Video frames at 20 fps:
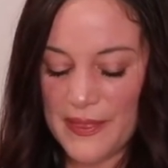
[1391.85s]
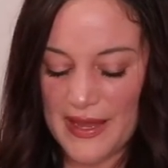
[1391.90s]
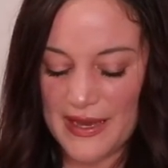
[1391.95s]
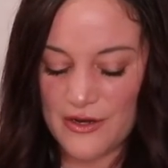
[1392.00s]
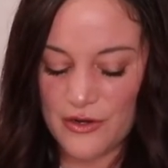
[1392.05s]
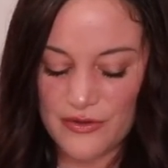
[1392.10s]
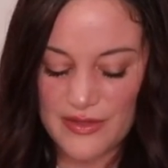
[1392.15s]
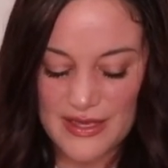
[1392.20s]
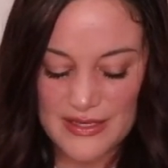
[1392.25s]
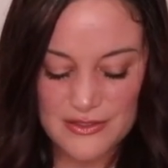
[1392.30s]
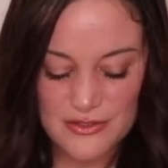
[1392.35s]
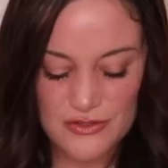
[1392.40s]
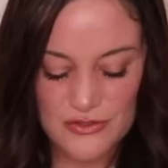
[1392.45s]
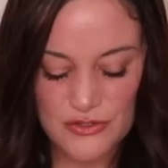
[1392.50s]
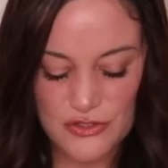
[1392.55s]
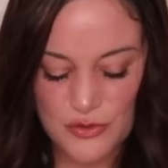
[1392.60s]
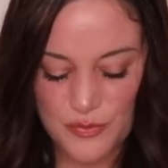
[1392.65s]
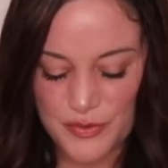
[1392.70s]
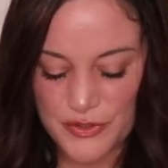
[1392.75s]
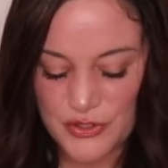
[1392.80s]
I know that's
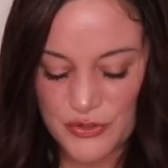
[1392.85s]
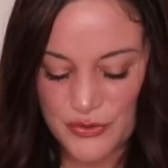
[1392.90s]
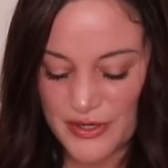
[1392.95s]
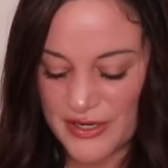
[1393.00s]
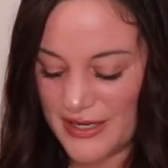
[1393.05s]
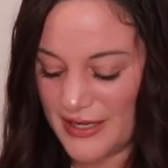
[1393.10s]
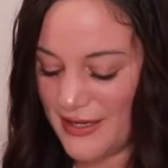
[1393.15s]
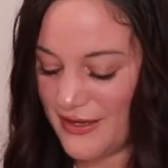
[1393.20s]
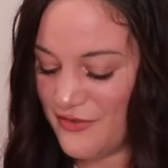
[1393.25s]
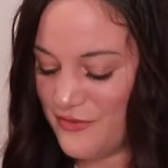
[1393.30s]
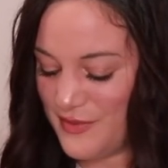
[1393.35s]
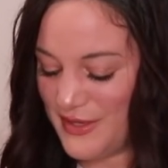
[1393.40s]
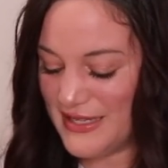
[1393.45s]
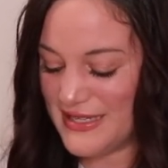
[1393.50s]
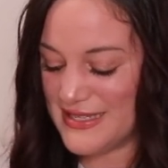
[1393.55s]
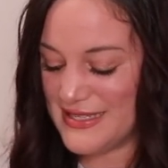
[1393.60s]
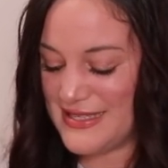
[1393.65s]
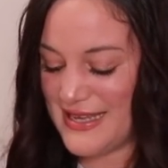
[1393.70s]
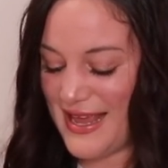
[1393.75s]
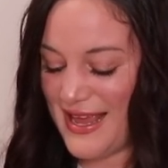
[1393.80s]
super dorky of me
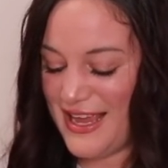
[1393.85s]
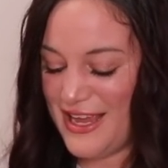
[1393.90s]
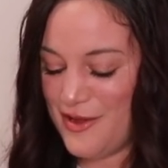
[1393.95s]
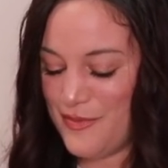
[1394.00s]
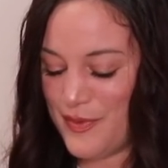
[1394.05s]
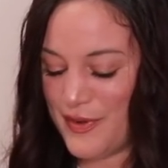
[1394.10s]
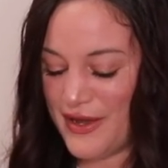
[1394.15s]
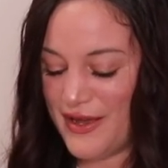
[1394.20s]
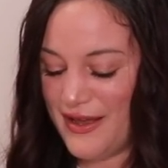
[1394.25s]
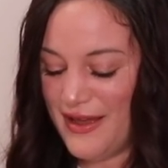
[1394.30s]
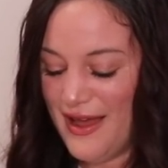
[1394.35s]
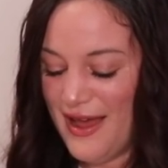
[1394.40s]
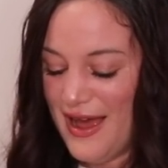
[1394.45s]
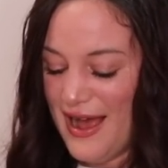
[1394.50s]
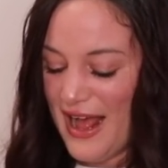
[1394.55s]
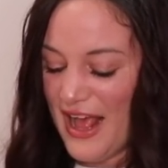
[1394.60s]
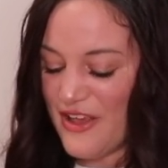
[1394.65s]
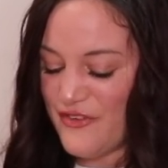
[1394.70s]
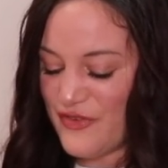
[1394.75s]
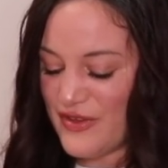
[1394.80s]
to say, but
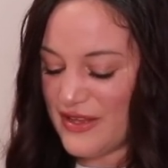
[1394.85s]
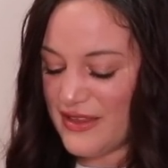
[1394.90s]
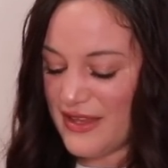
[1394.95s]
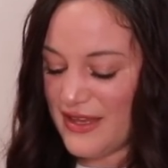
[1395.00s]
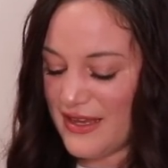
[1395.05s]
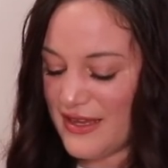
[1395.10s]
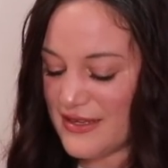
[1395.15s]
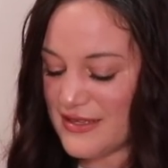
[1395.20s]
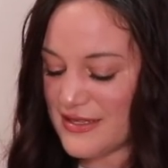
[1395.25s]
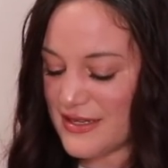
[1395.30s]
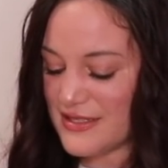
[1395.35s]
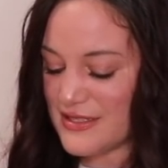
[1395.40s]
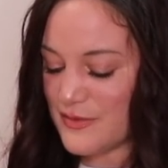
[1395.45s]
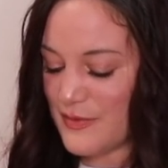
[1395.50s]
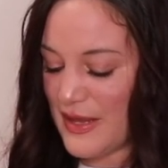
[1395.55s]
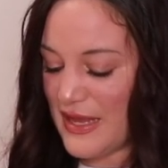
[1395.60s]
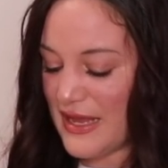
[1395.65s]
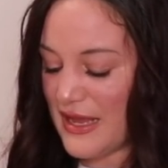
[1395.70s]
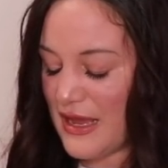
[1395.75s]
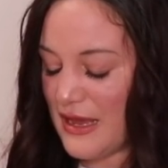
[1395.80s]
I feel like it does
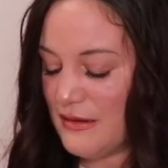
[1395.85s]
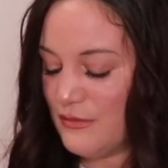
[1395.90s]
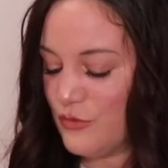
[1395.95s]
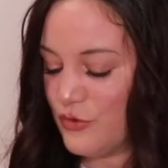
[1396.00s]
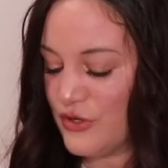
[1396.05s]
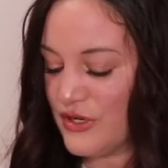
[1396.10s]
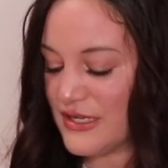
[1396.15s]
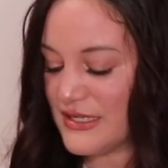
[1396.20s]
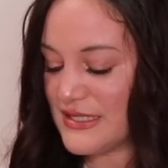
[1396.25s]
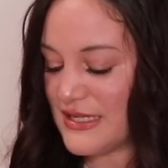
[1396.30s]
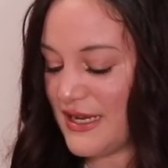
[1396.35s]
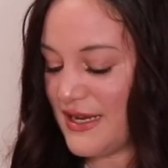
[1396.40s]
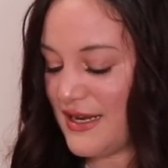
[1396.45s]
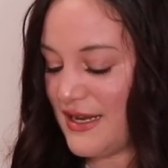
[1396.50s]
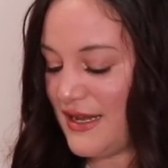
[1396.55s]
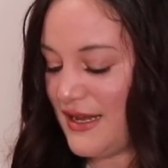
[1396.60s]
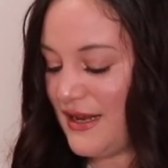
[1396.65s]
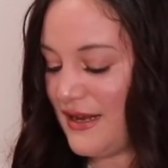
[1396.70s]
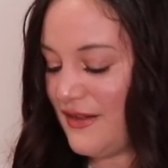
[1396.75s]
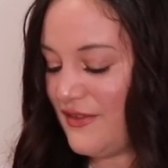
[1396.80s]
make it more
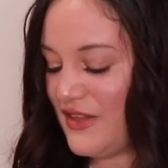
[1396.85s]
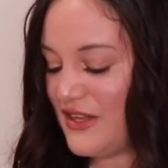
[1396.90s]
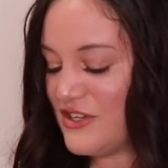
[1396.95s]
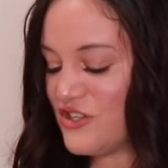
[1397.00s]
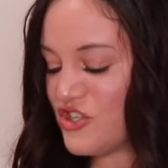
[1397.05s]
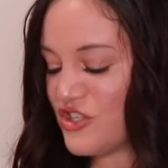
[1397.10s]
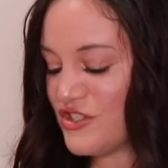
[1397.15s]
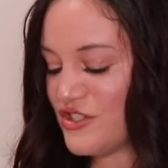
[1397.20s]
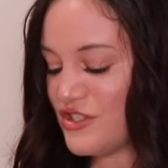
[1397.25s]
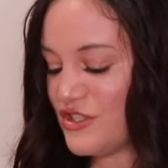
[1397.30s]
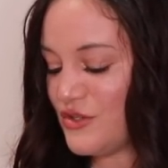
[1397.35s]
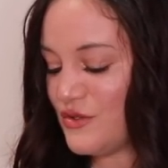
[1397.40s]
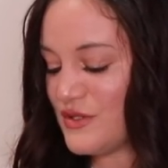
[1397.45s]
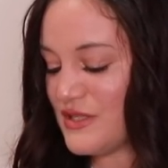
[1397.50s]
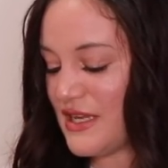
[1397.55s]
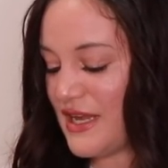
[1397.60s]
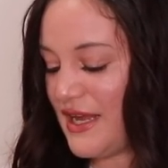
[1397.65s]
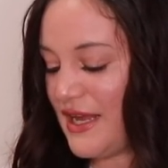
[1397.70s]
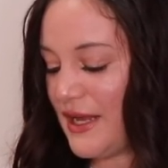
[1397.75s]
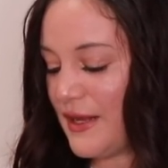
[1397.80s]
exciting than just
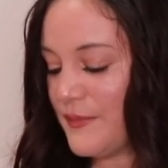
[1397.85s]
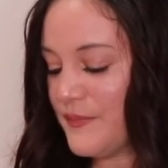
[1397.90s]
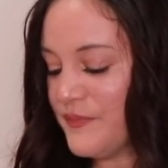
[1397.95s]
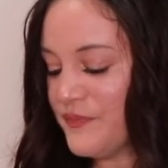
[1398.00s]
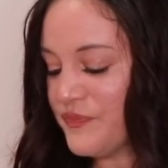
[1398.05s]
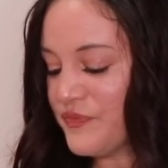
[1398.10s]
using